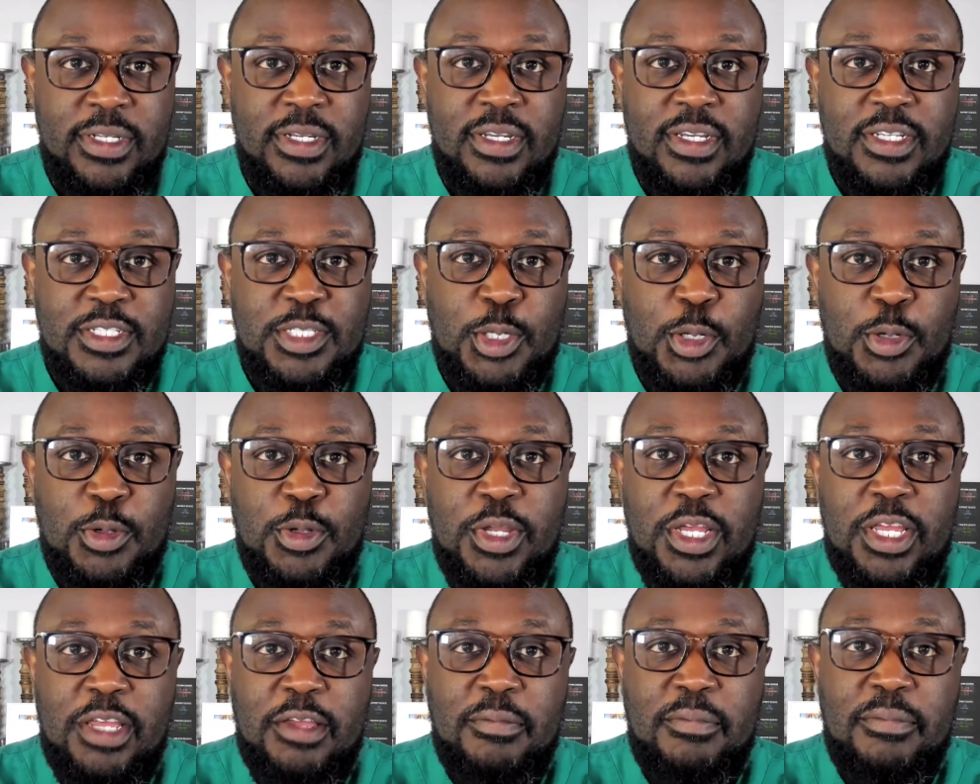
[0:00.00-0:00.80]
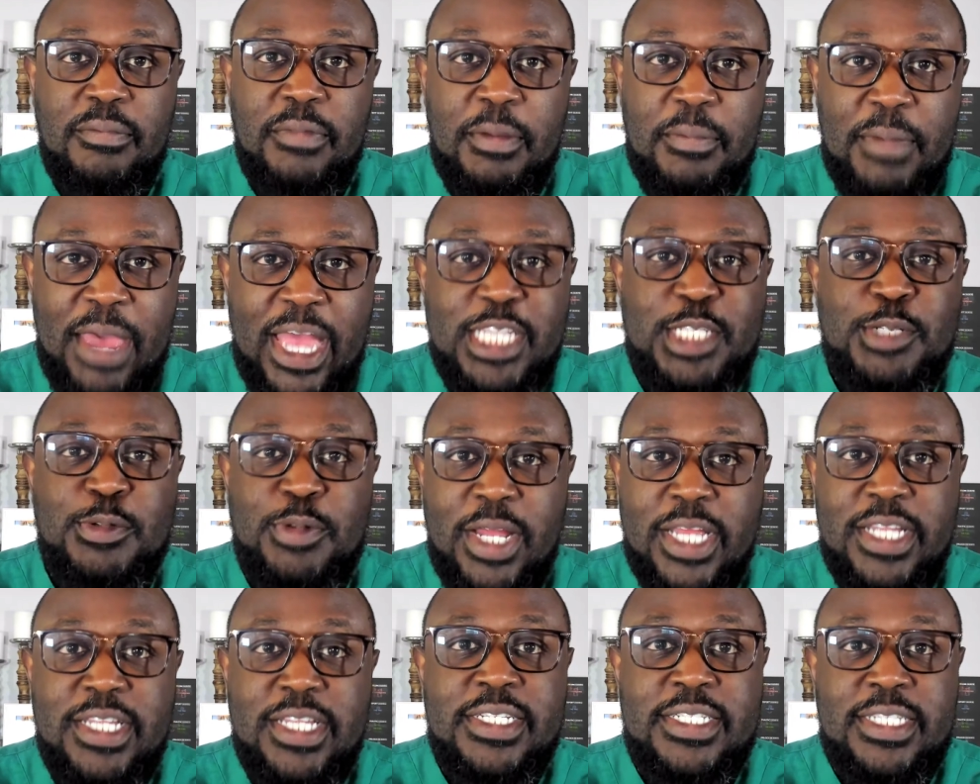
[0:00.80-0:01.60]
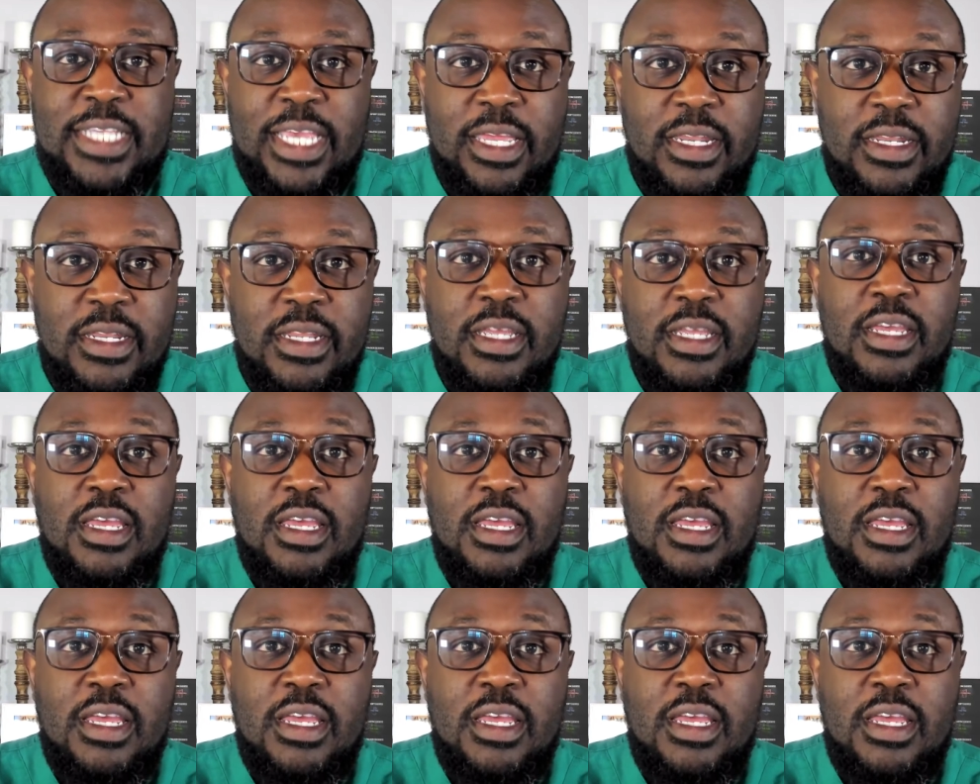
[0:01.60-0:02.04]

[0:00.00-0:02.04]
So imagine what I just said.